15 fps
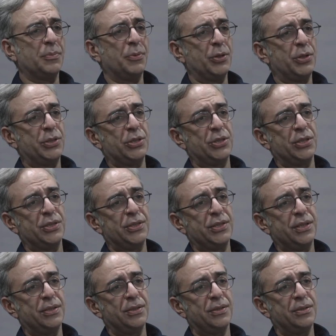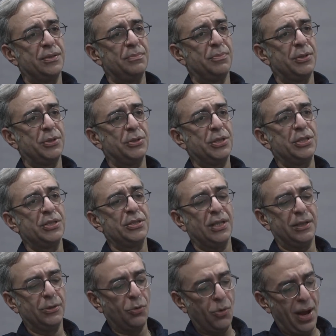the politicians. Na? Politicians
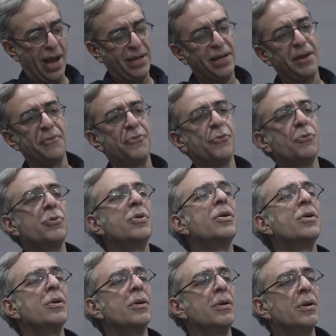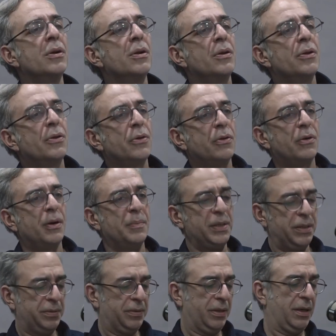are low-hanging fruit. You know, I
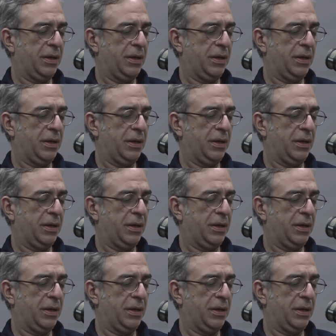mean,